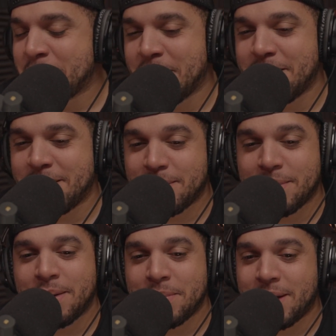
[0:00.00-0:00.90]
They were
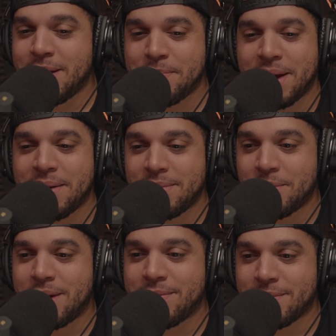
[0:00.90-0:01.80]
like, man, he paved the
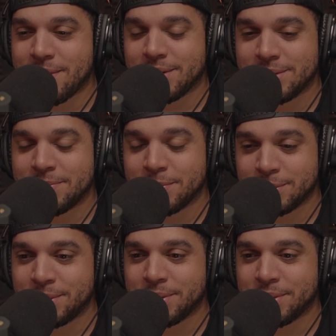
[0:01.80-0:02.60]
way for us for sure.